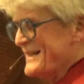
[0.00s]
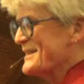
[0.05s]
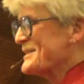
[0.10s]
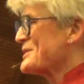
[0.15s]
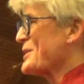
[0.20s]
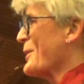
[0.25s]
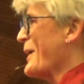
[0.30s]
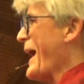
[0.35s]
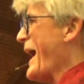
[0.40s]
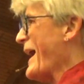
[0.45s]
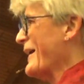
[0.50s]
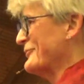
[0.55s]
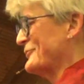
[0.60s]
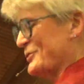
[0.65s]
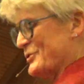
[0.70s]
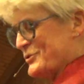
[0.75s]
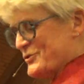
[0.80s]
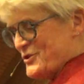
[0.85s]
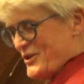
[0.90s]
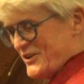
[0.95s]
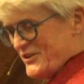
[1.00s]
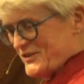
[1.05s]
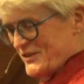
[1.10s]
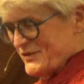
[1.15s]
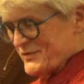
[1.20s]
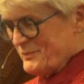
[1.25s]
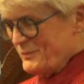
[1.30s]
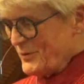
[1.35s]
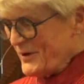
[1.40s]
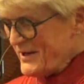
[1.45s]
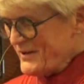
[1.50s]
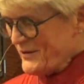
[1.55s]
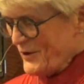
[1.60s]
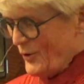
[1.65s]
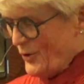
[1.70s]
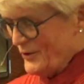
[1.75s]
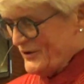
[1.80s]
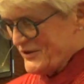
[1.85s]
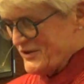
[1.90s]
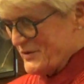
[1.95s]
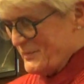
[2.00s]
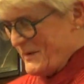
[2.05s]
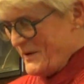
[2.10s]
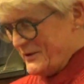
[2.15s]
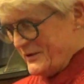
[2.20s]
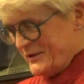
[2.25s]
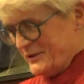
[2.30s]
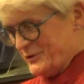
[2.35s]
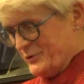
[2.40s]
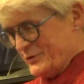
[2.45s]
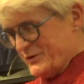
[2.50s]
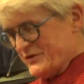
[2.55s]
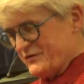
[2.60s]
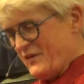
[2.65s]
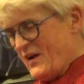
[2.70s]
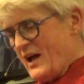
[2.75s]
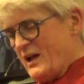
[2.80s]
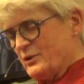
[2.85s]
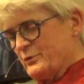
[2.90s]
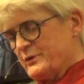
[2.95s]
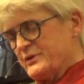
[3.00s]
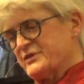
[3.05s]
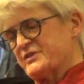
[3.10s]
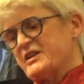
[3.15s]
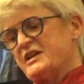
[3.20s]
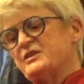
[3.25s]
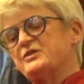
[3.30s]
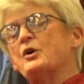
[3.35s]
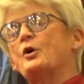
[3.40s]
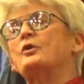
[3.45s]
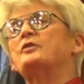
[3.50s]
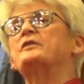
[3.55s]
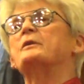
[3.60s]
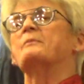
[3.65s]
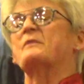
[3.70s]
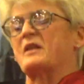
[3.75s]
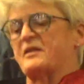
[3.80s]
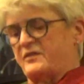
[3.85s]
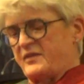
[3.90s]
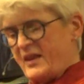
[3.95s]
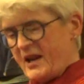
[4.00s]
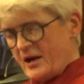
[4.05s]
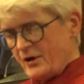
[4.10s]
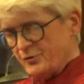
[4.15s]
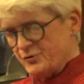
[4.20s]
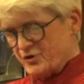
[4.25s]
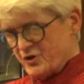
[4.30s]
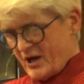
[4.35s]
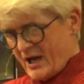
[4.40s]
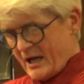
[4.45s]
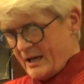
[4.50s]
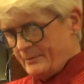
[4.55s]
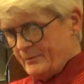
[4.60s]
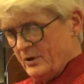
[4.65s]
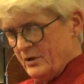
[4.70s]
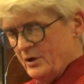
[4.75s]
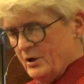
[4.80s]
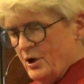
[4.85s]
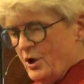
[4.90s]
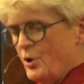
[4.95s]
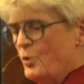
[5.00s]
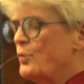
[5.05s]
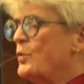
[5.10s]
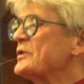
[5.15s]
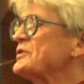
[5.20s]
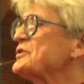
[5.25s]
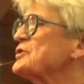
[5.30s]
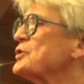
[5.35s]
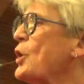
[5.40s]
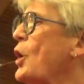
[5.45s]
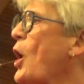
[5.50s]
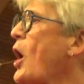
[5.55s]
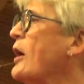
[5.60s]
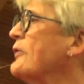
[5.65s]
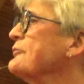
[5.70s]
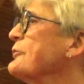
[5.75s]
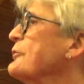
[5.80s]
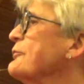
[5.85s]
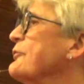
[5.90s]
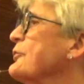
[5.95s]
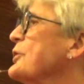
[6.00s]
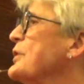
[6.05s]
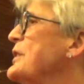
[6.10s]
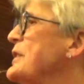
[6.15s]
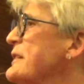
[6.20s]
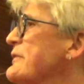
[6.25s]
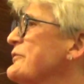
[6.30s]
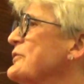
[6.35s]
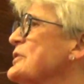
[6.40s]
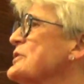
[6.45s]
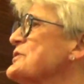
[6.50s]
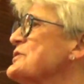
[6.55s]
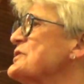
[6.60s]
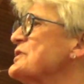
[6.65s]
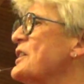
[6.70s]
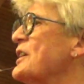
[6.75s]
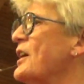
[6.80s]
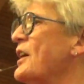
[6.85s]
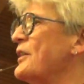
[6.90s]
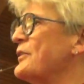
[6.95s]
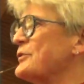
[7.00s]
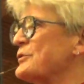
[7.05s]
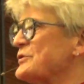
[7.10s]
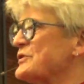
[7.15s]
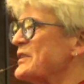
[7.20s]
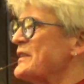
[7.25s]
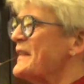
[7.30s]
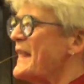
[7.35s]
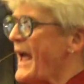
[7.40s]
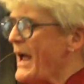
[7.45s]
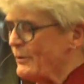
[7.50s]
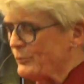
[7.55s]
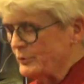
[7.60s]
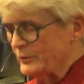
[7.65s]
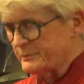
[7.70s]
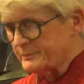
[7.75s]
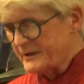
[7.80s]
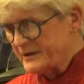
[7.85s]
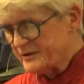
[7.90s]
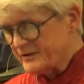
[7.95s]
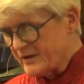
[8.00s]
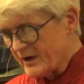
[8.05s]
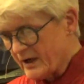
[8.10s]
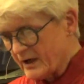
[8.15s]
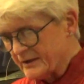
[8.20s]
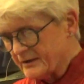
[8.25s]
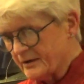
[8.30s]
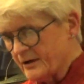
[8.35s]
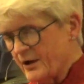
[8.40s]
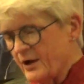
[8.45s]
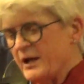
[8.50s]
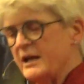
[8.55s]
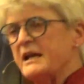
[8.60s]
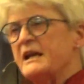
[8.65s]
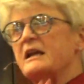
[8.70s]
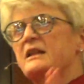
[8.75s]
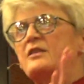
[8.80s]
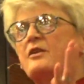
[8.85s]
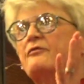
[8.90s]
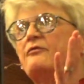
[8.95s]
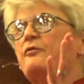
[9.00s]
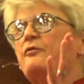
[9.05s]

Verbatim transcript: So after Jesus breathed the Holy Spirit into his followers, he told them that their job was to offer forgiveness to others, and that would be done in the